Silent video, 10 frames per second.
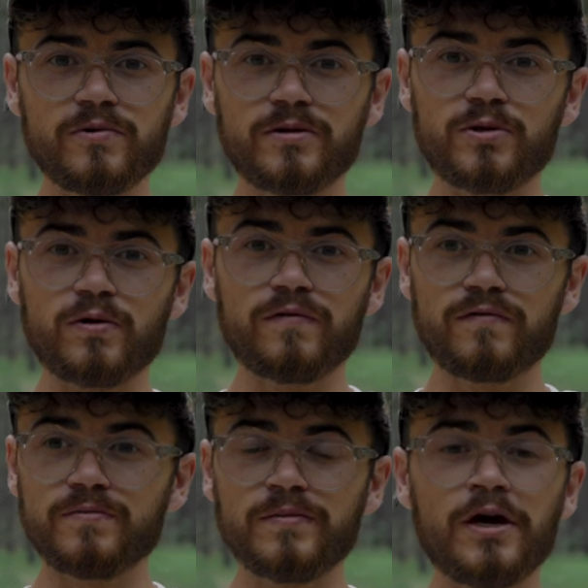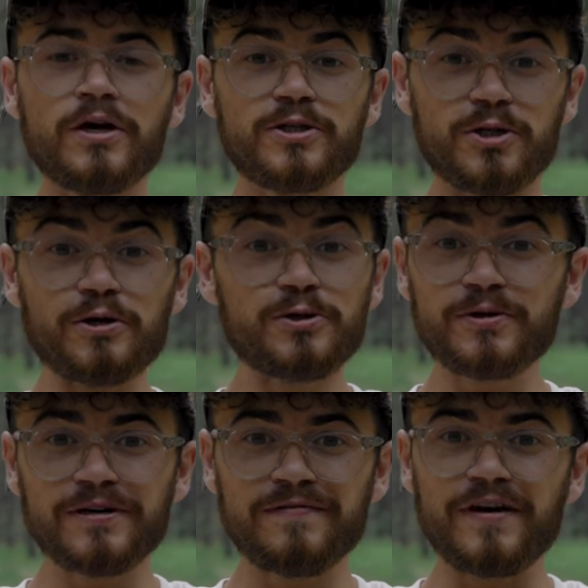withdraw from social
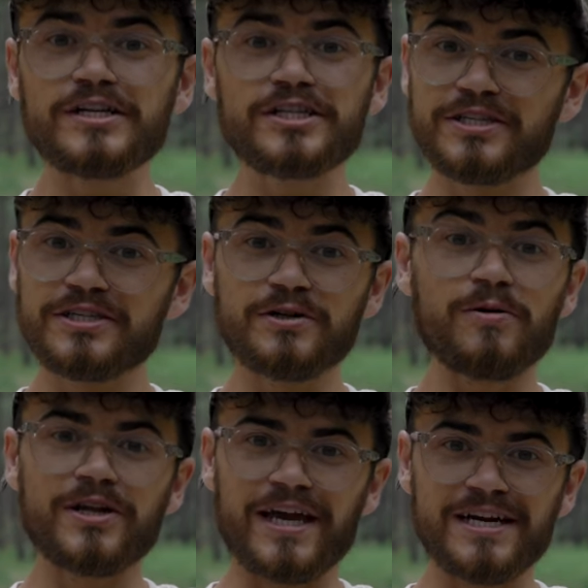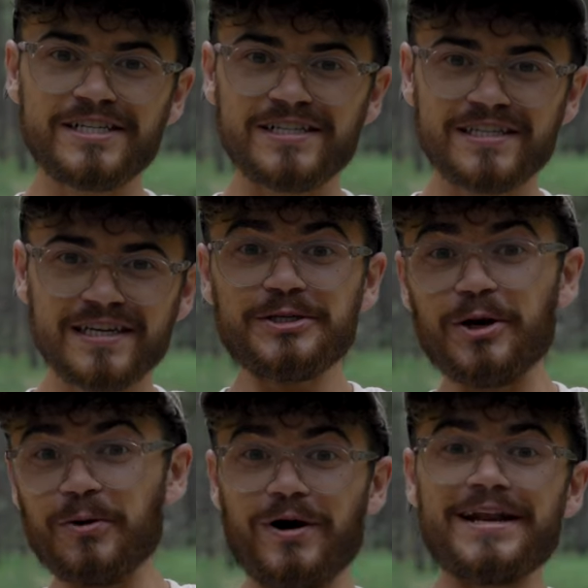conventions and obligations.
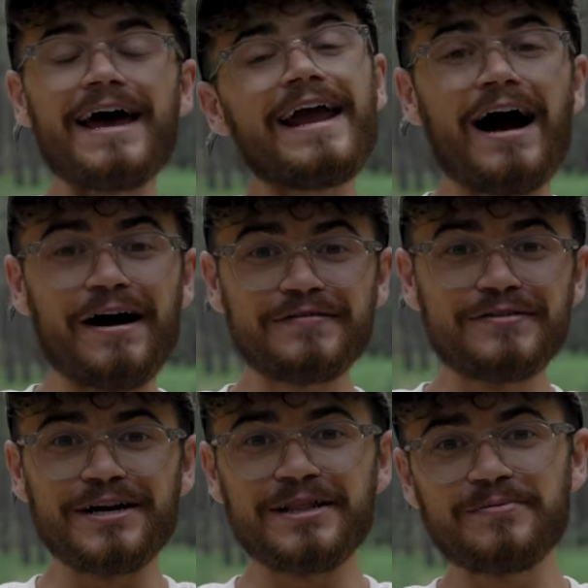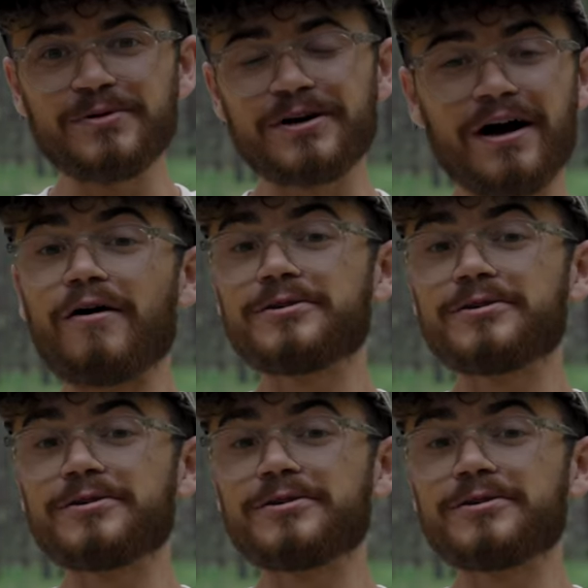So one day after reading the book, I